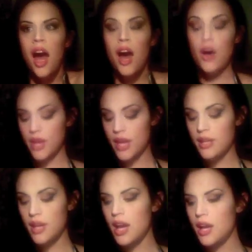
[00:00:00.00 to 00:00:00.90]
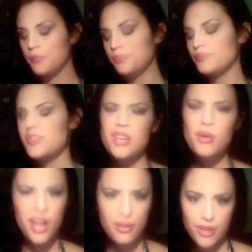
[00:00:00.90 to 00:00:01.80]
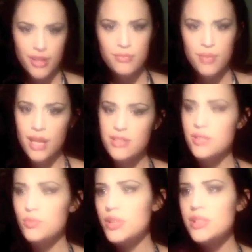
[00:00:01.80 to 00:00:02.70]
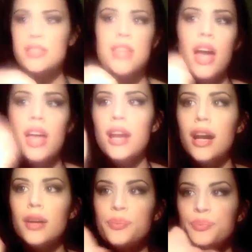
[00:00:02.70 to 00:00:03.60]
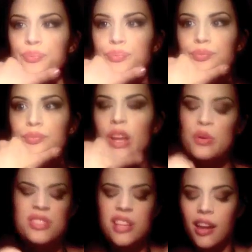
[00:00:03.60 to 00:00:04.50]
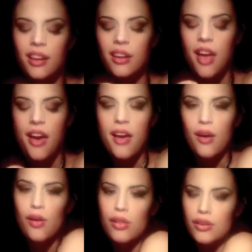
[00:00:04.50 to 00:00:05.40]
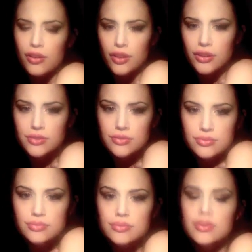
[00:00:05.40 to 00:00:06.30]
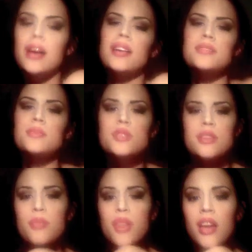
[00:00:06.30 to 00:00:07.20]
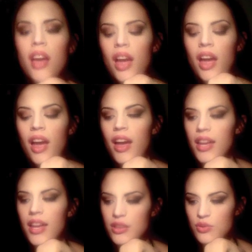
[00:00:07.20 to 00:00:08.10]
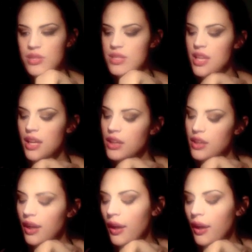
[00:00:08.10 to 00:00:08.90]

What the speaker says: Okay, so I read in a magazine once that, it was like Elle or Cosmo or something, and it was like,